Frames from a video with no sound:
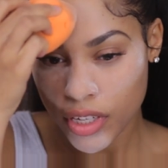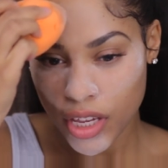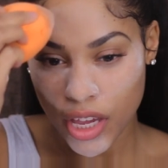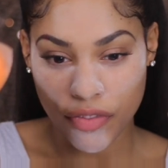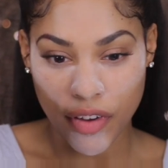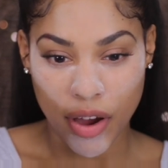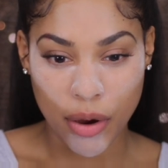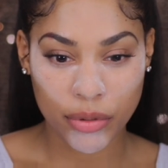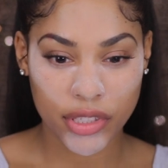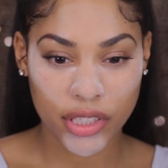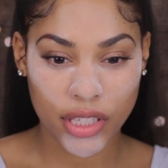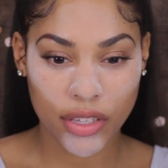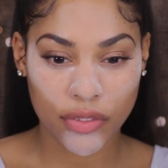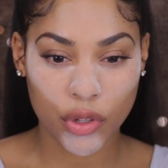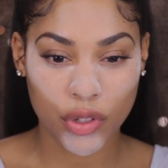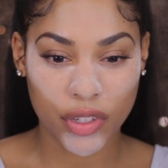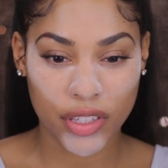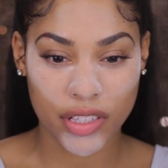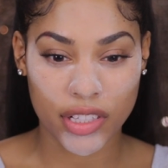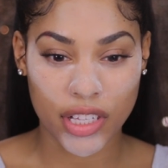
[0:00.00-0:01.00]
If I were to give
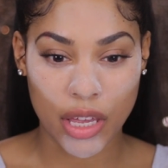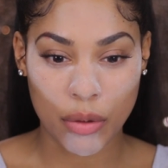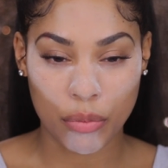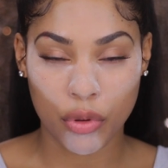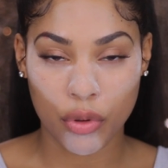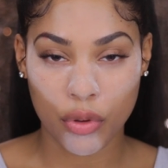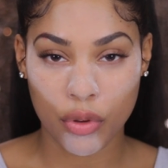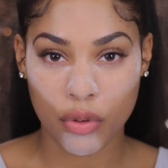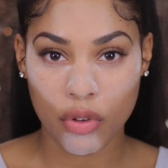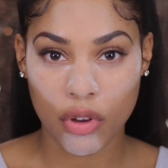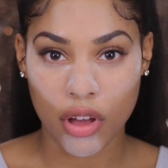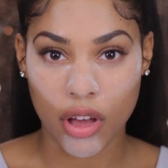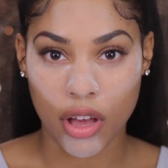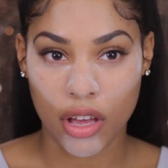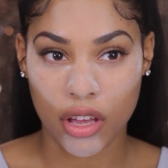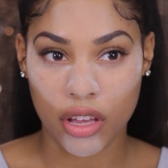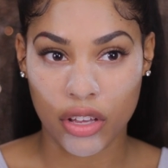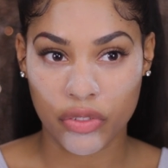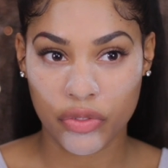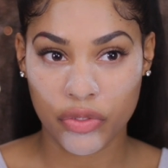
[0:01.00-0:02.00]
you an example
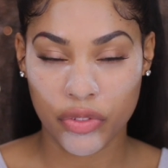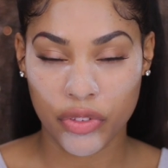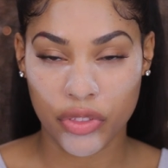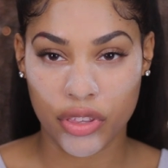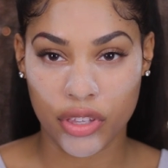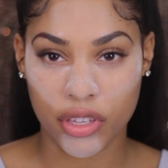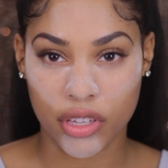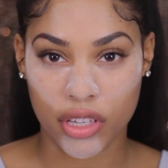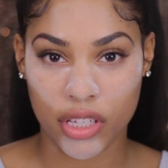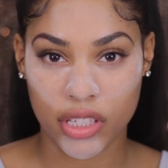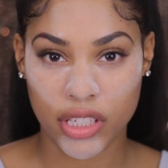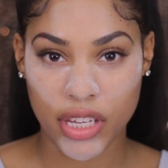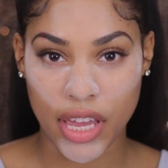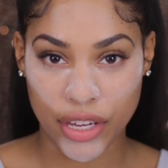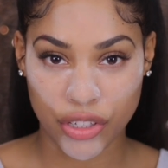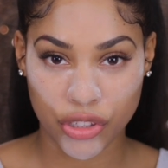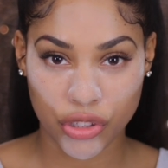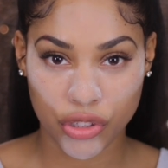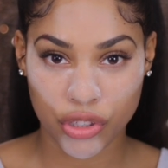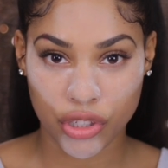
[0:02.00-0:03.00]
of the
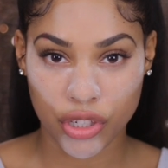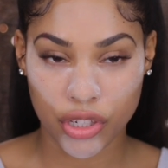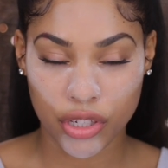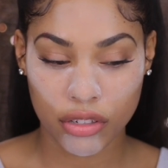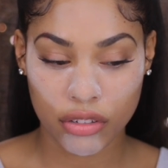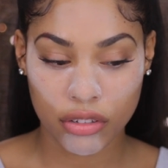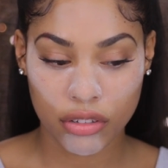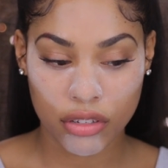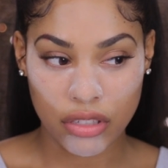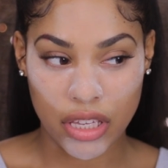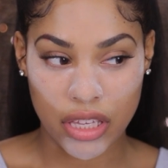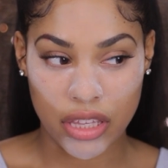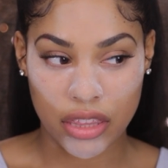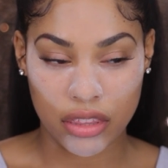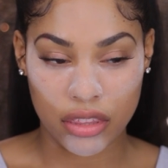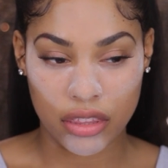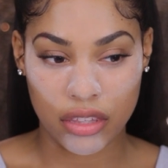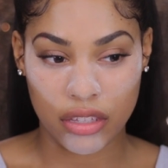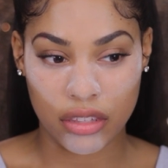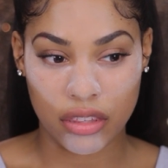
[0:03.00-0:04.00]
texture
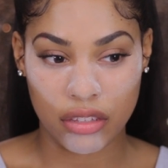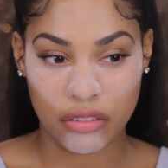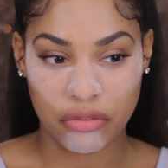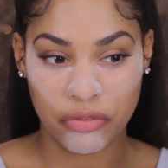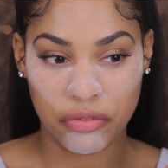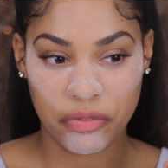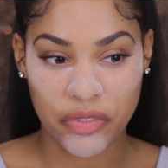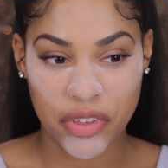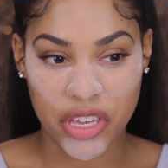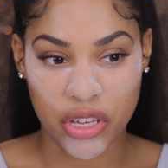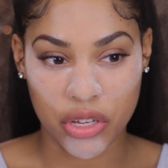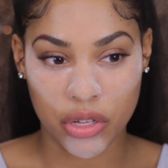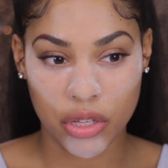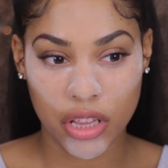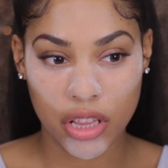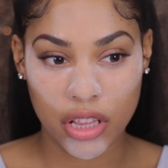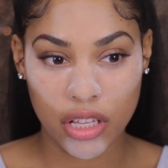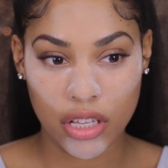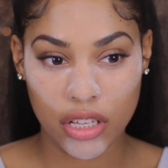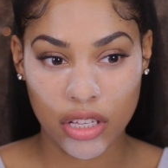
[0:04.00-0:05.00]
and the, the
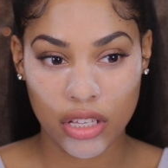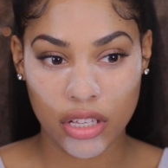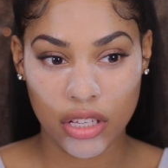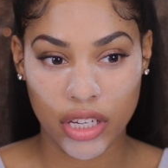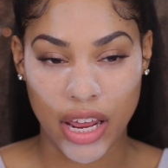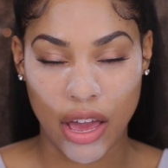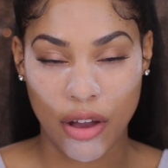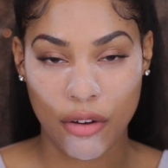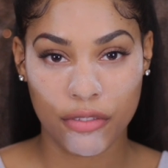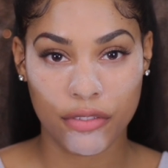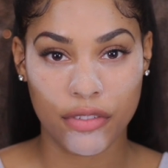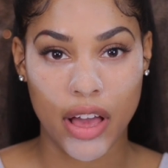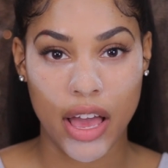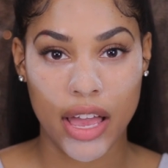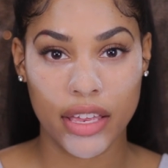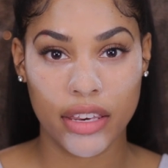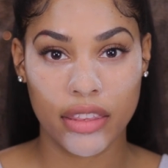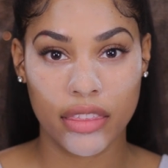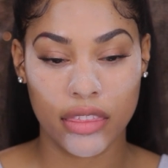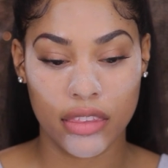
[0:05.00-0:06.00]
feel and how
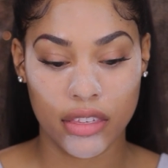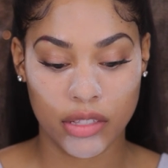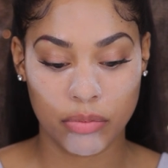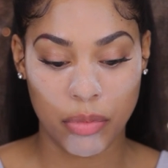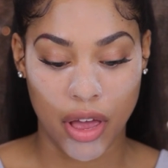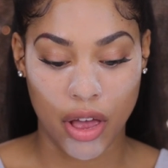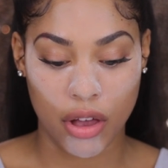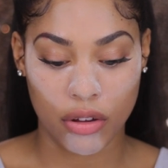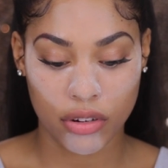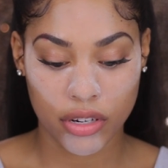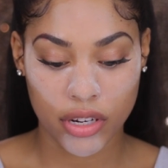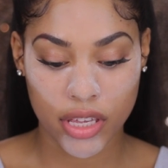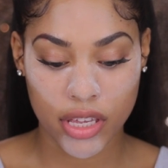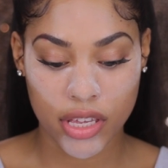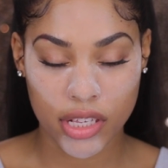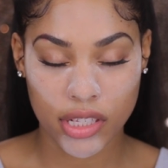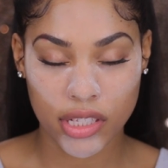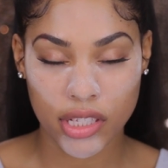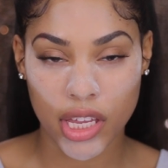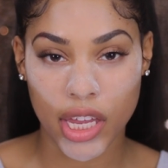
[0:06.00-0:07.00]
fine this powder
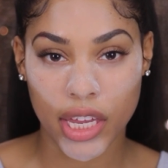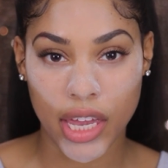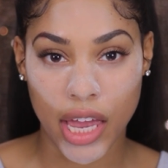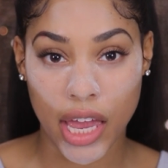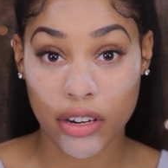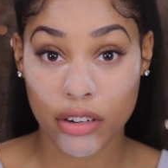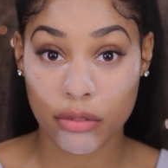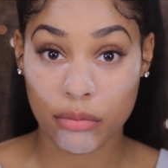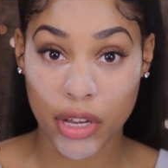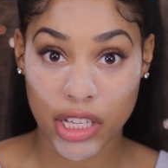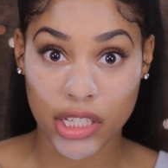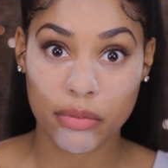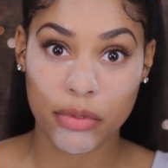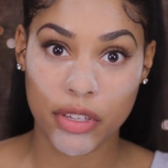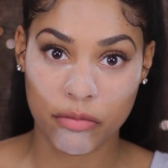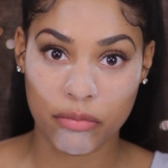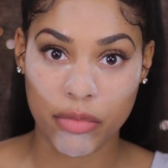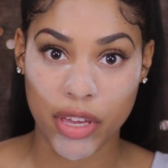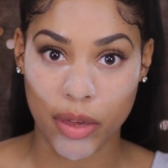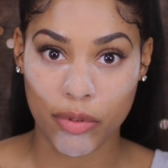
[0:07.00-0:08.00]
is, it kind of reminds
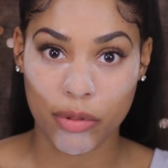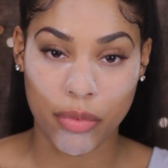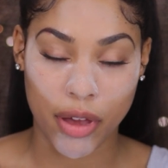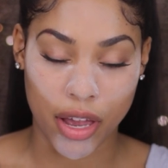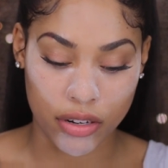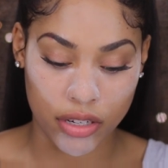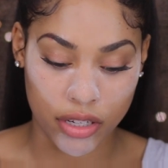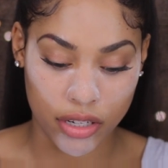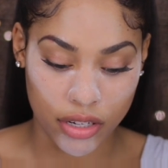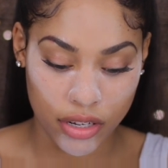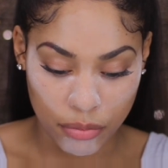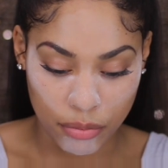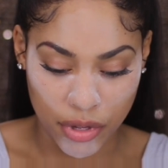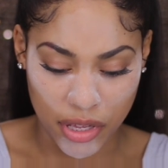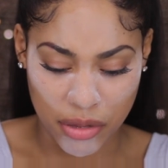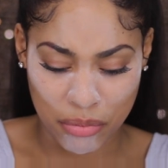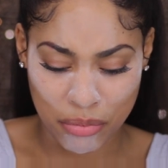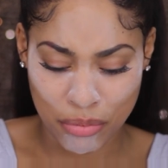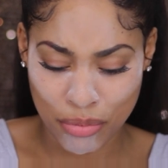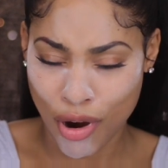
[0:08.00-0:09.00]
me of baby powder,
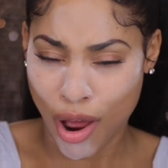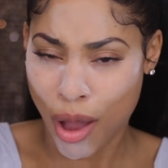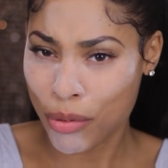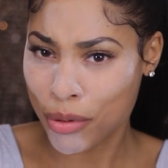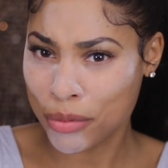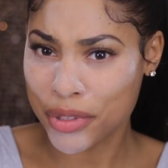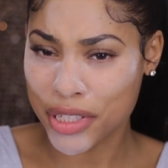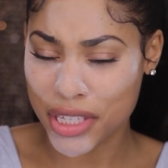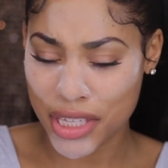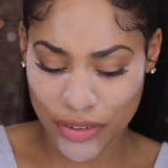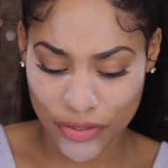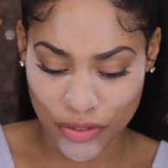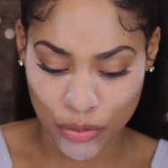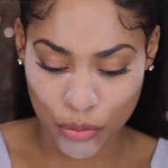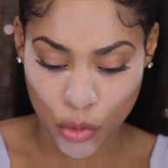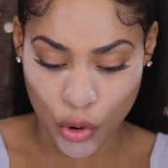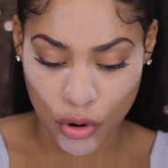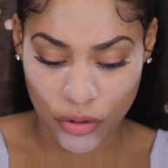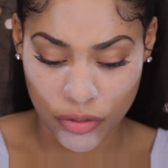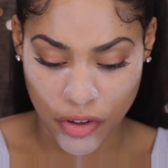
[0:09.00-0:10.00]
but probably even
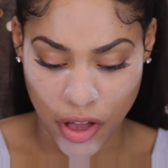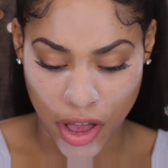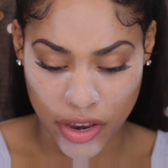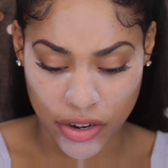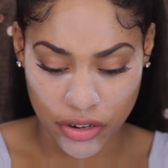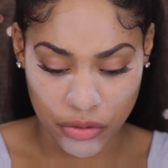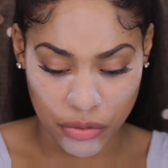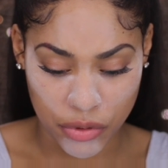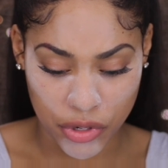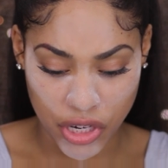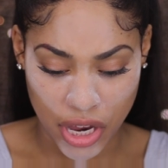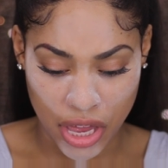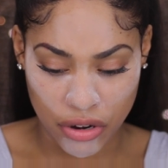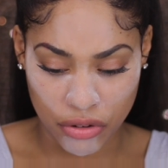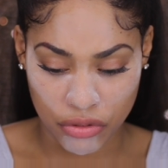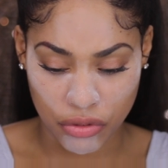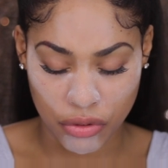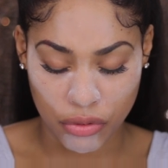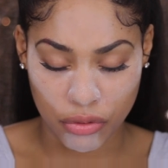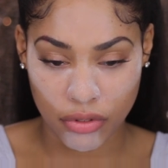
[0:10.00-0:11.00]
more finer, which I
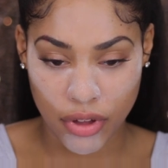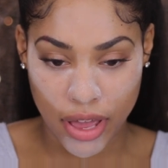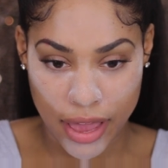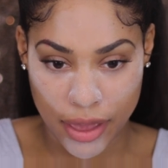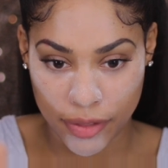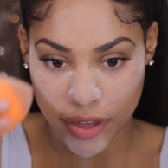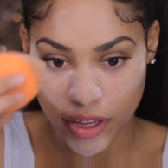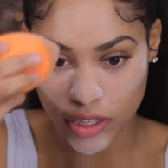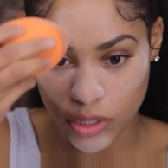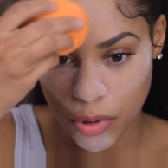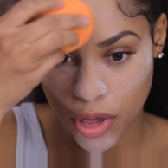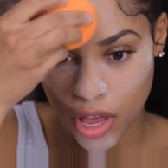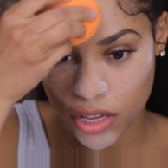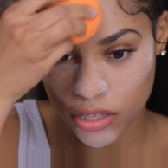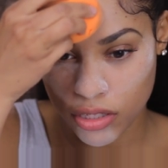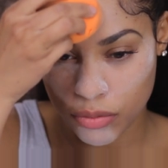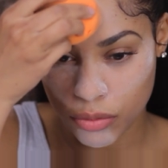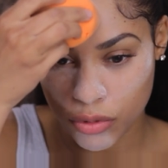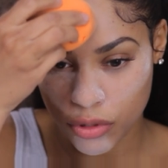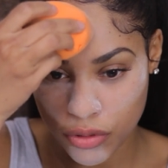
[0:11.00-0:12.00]
don't know how that's
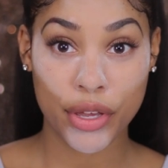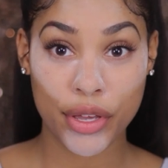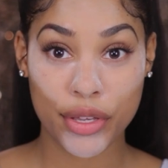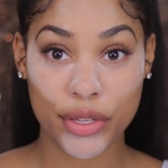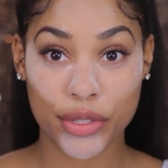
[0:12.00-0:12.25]
possible.